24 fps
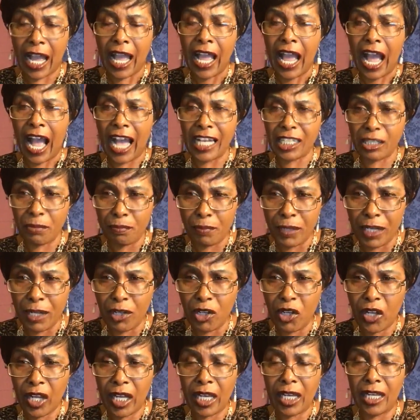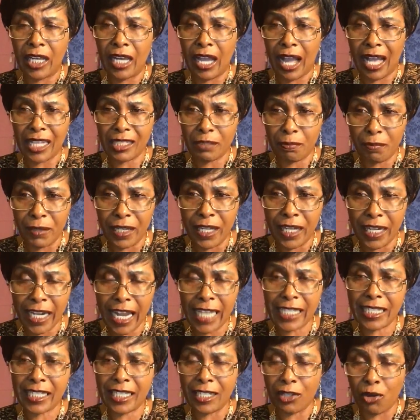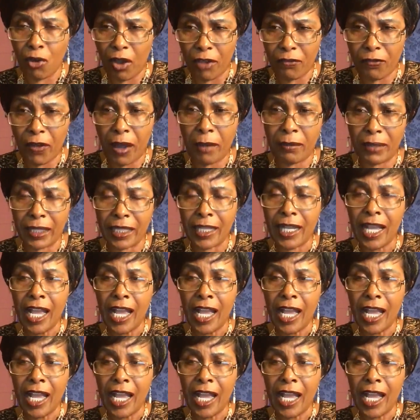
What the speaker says: has been rest in your family,